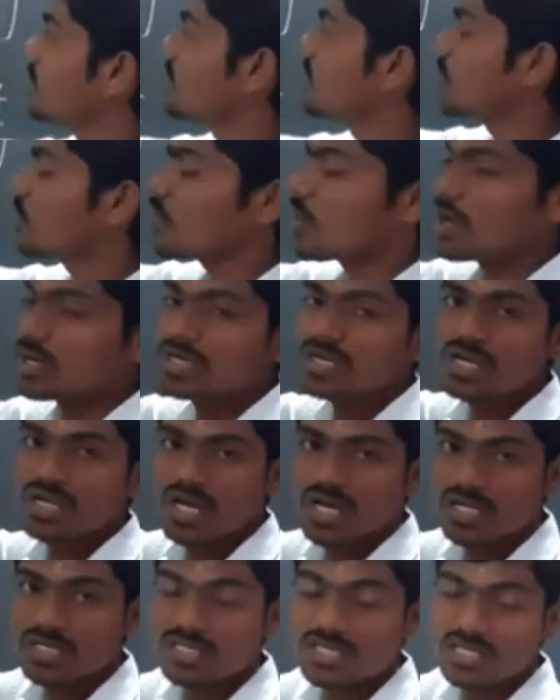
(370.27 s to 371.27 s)
the water
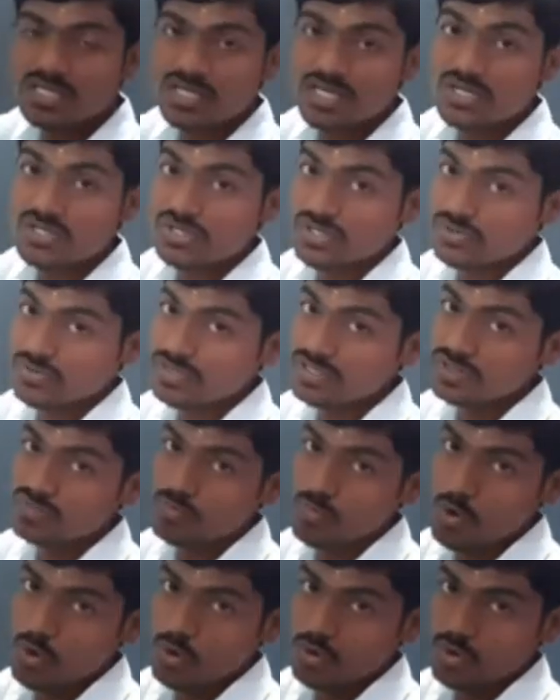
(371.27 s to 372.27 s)
concentration is
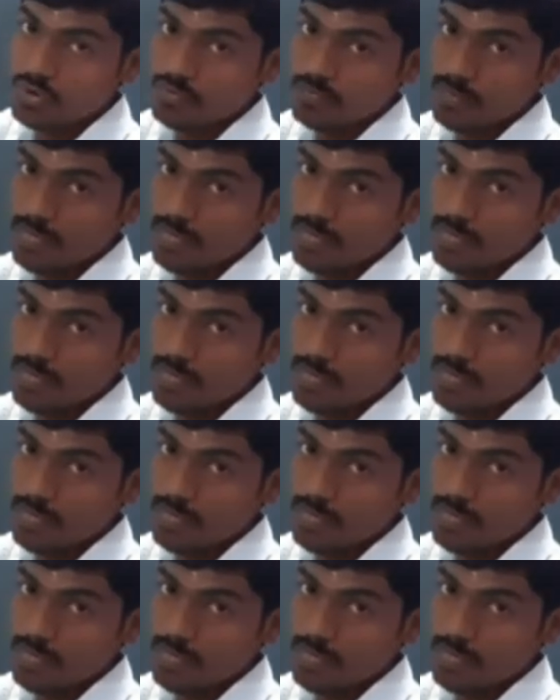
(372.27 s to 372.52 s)
more,